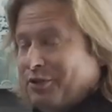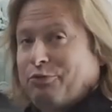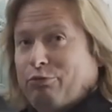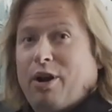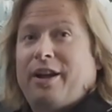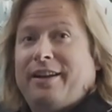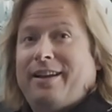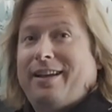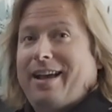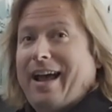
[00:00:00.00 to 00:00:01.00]
to
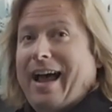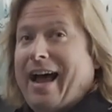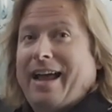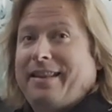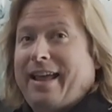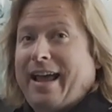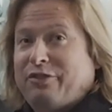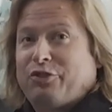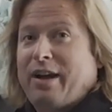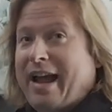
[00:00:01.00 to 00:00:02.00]
run on
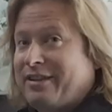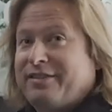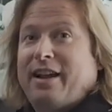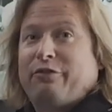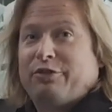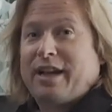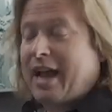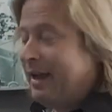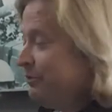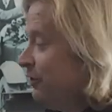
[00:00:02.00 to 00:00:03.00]
that track several
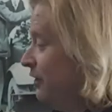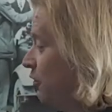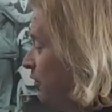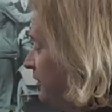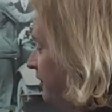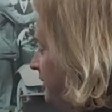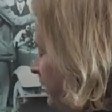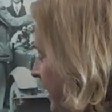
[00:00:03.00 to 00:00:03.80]
times over the course of its